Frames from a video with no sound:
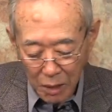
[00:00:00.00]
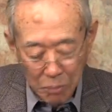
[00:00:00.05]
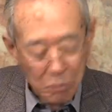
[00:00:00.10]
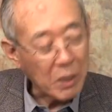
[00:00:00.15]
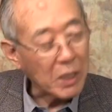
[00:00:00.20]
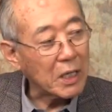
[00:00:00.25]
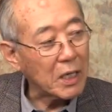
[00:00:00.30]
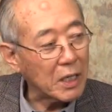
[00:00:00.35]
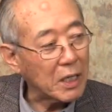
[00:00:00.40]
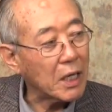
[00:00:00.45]

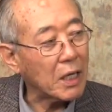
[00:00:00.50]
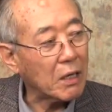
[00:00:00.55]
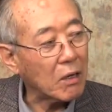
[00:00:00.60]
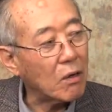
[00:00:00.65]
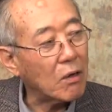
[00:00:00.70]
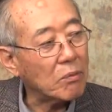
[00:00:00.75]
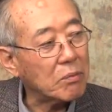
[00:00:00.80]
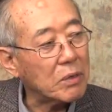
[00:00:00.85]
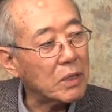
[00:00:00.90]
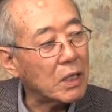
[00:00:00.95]
beginning
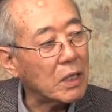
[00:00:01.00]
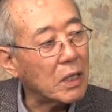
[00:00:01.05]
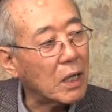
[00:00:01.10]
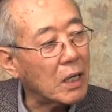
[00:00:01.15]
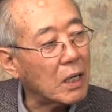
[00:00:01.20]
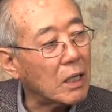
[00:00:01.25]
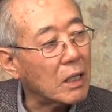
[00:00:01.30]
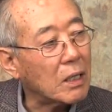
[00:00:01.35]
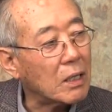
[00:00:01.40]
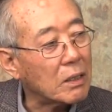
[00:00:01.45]
of
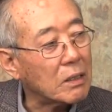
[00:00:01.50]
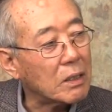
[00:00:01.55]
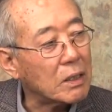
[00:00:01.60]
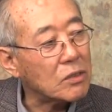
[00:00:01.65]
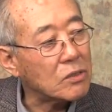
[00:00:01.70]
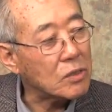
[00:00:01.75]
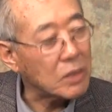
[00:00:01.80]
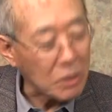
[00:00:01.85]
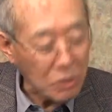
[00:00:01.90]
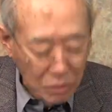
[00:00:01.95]
the
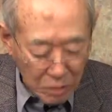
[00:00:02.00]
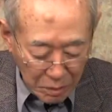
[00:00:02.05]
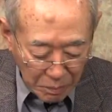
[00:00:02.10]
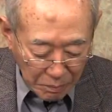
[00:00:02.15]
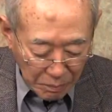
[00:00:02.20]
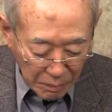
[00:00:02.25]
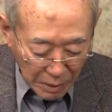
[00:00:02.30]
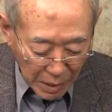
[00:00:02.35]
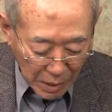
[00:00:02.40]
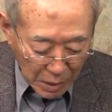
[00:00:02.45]

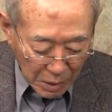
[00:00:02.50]
system.